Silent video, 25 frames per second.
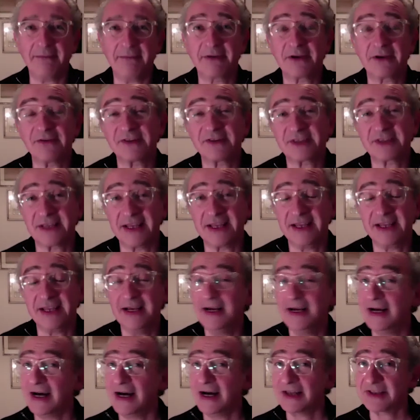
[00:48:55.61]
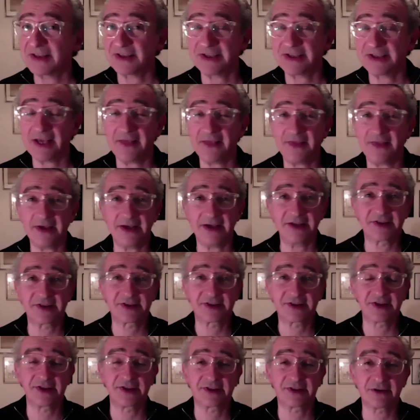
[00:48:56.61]
But obviously, as I said, the
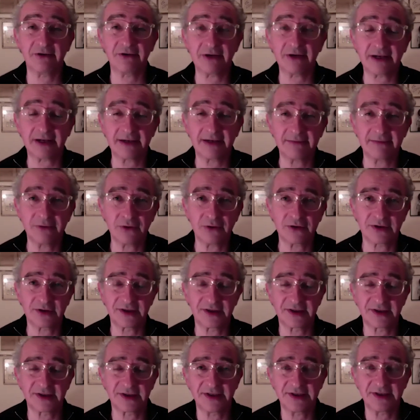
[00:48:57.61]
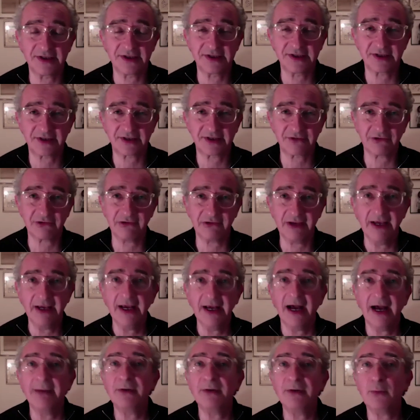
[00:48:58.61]
his, historical importance is, is extraordinary.
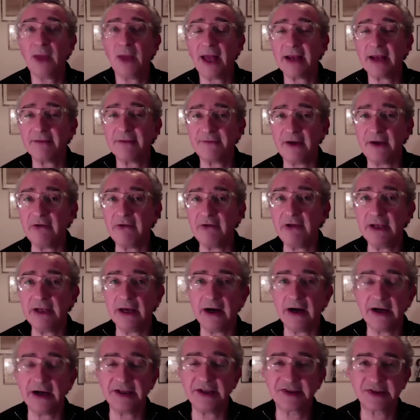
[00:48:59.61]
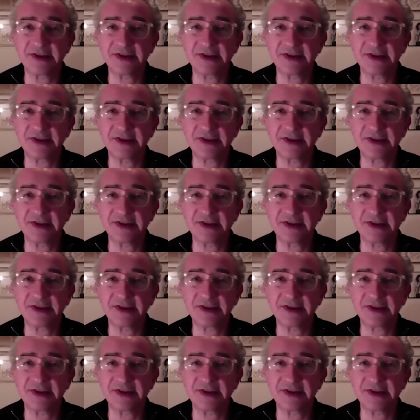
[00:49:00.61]
I mean, we had a very nice.